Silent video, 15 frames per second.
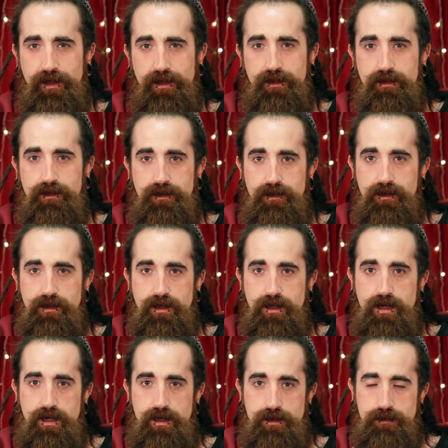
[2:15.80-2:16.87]

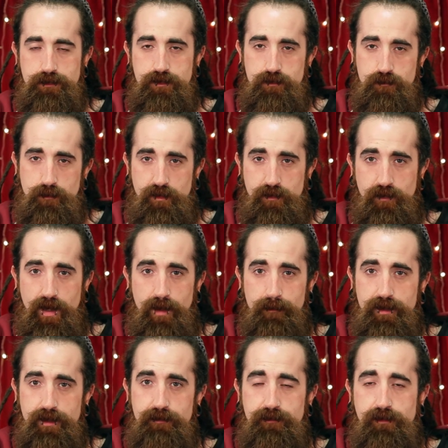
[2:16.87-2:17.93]
thing, as my
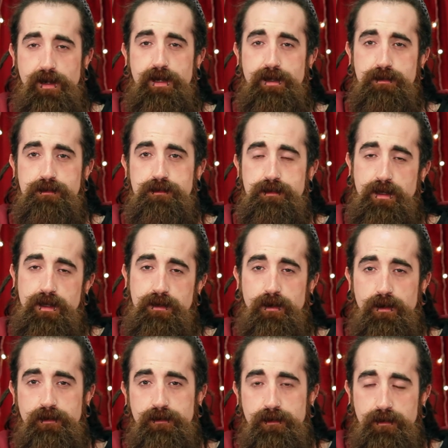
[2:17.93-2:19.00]
family, friends, and
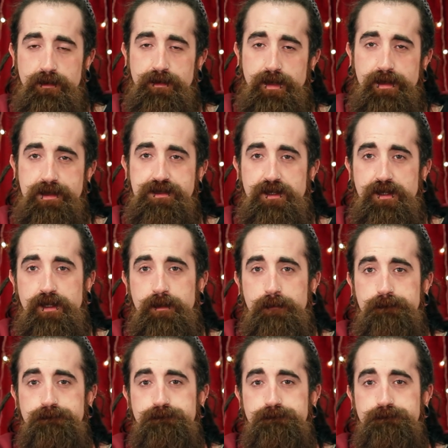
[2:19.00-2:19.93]
heart are in Derry City.